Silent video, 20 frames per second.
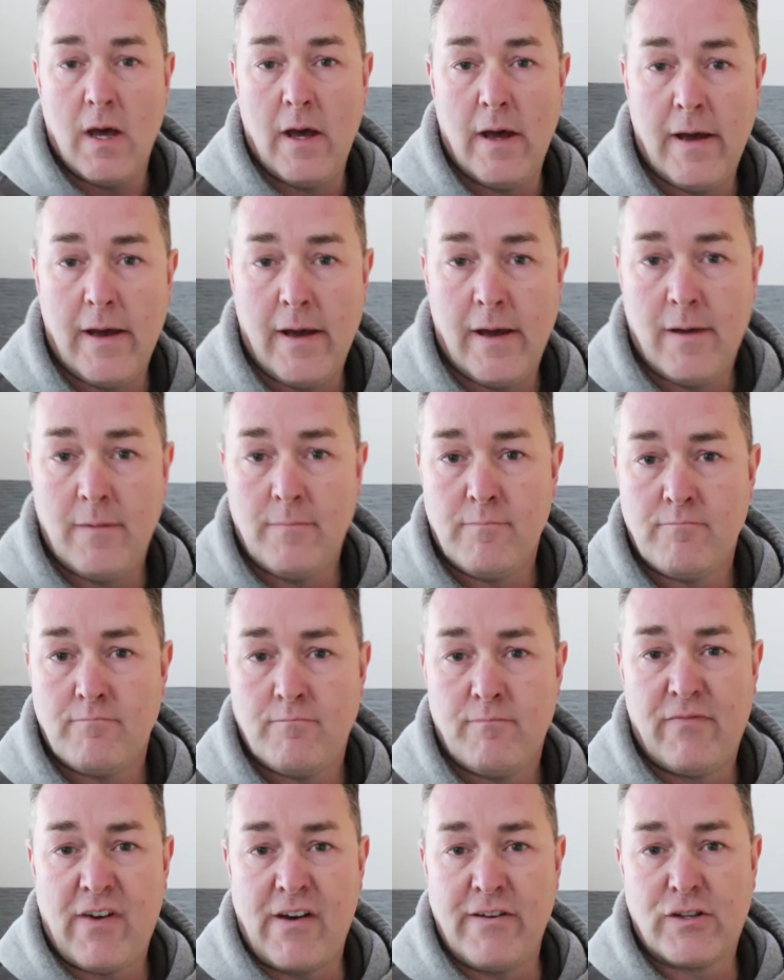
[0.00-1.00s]

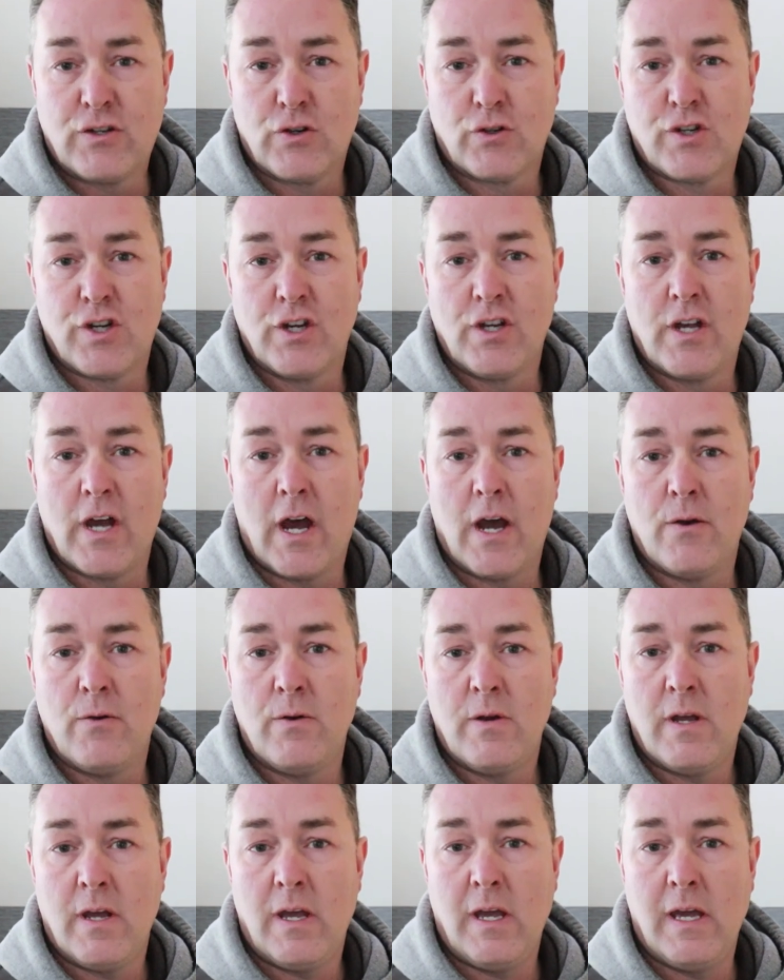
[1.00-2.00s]
Very touch and
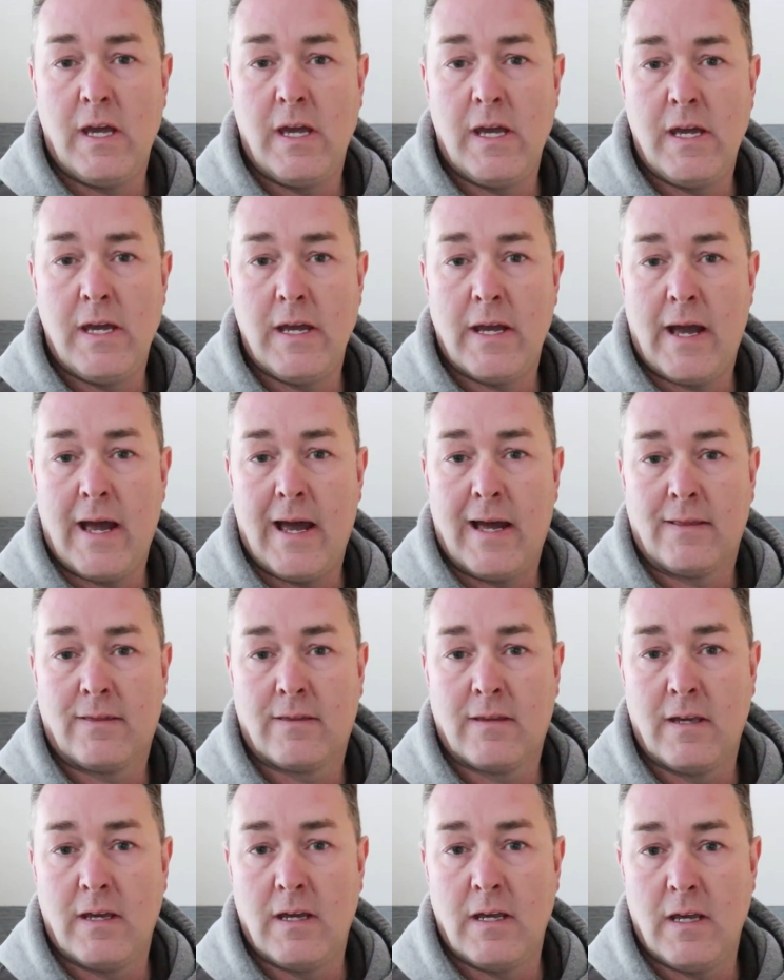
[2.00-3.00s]
go. He
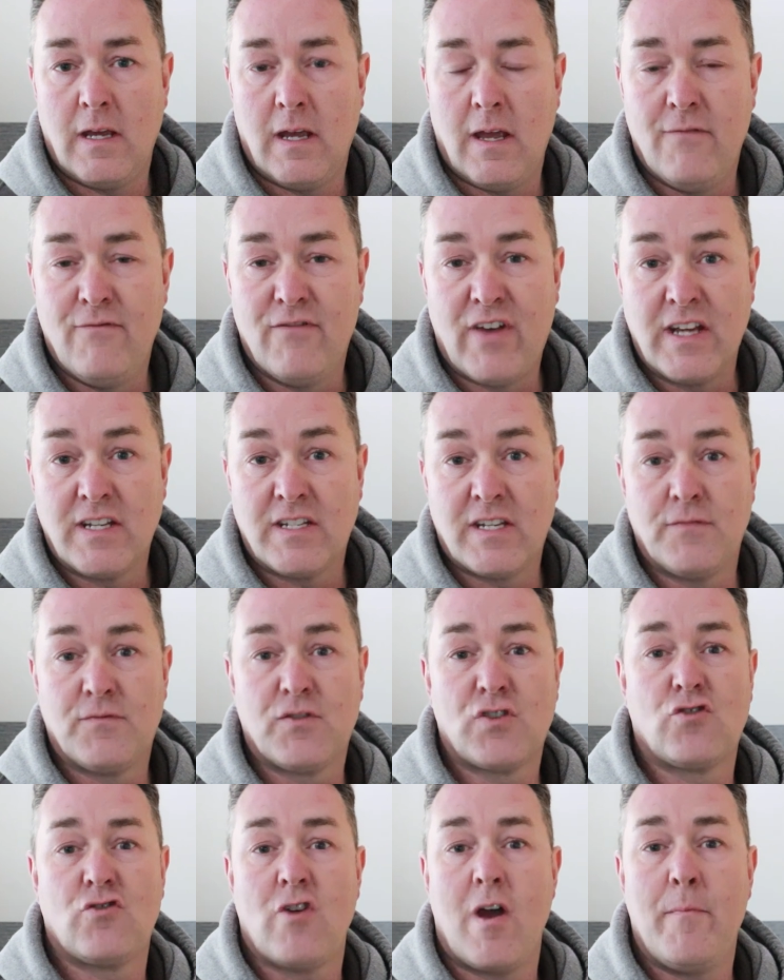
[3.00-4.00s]
had the invasive
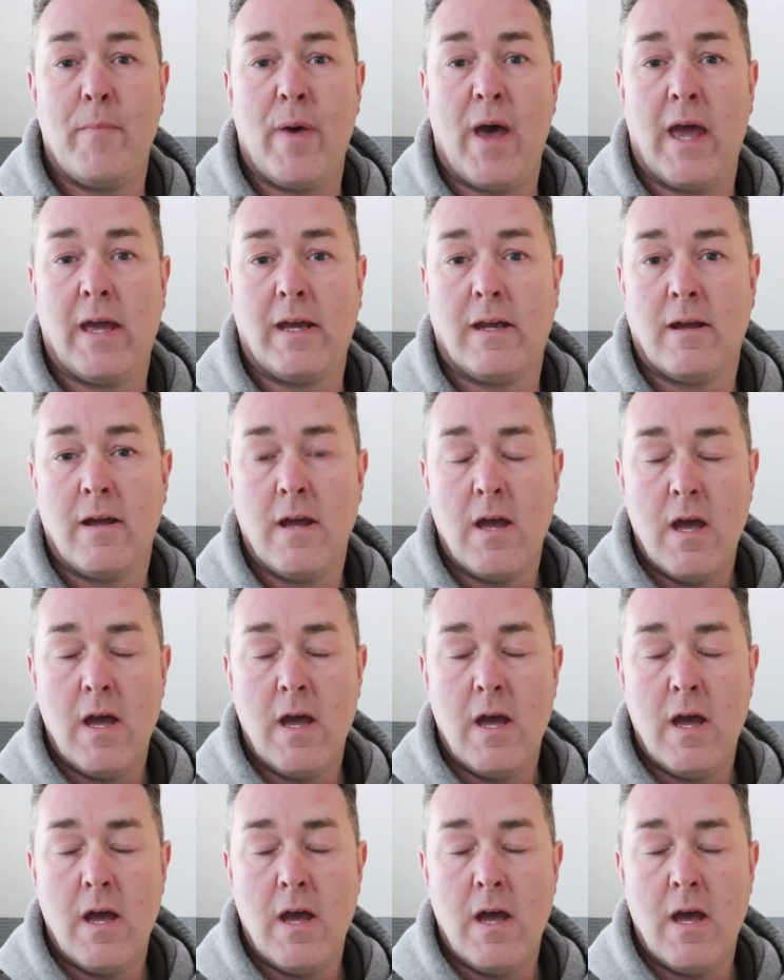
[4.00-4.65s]
strep A.